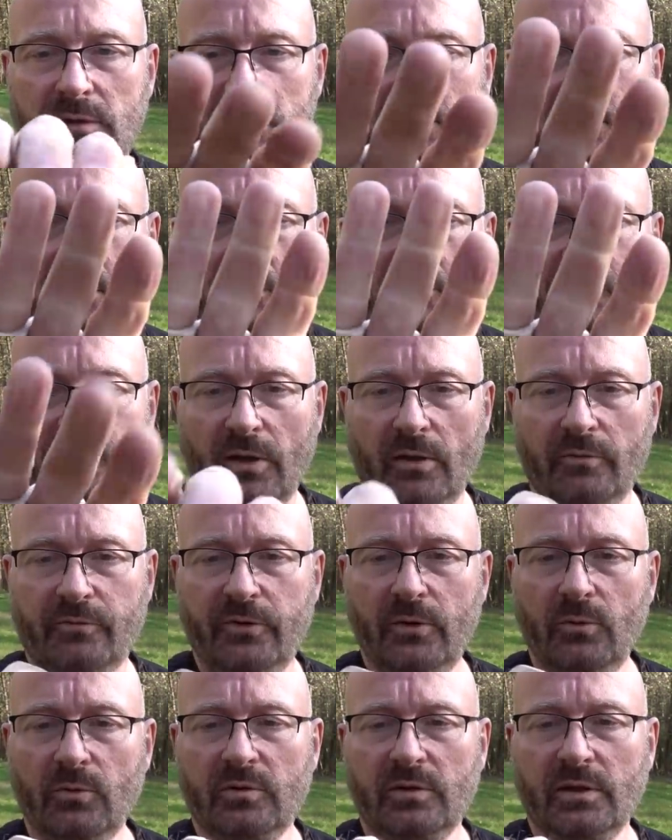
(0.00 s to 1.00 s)
a
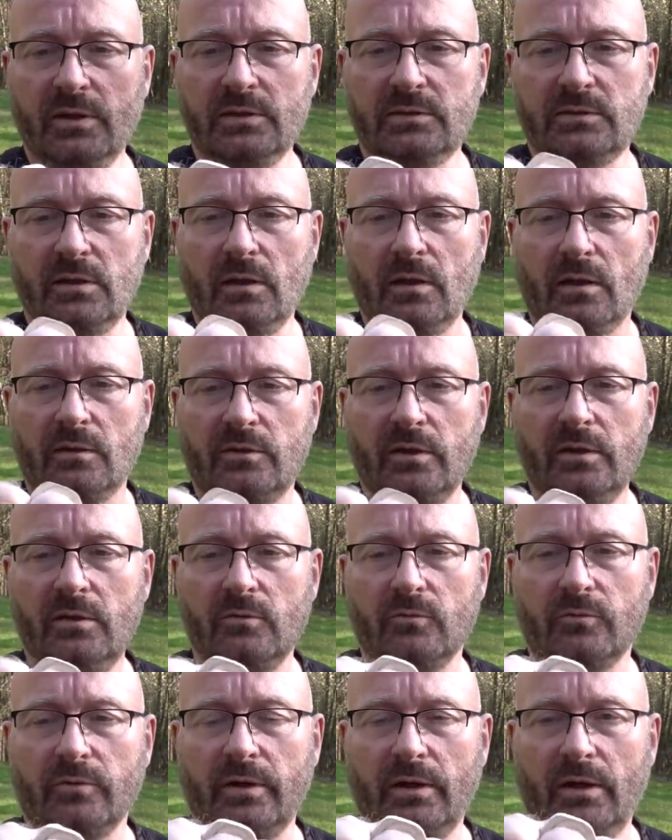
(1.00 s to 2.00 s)
few things that I
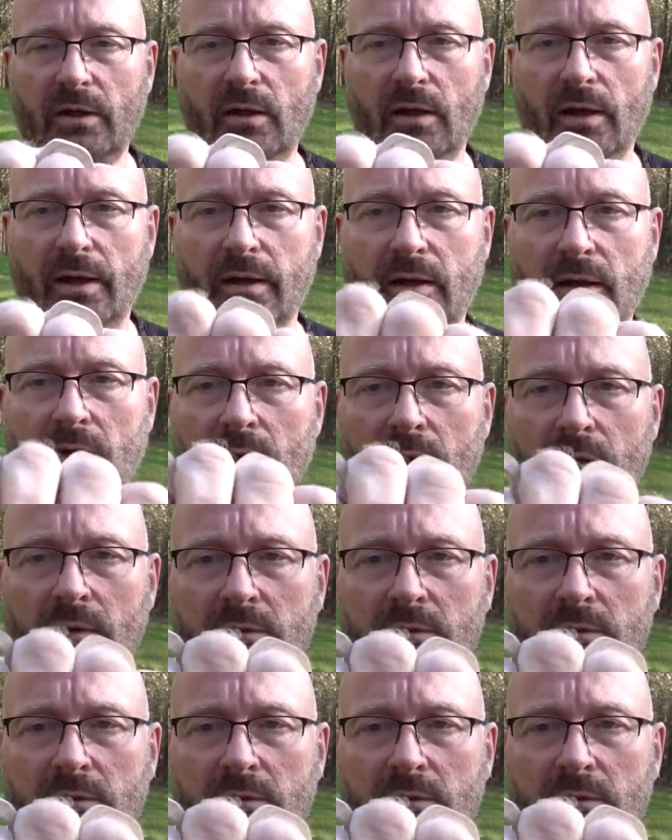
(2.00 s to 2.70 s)
didn't really like.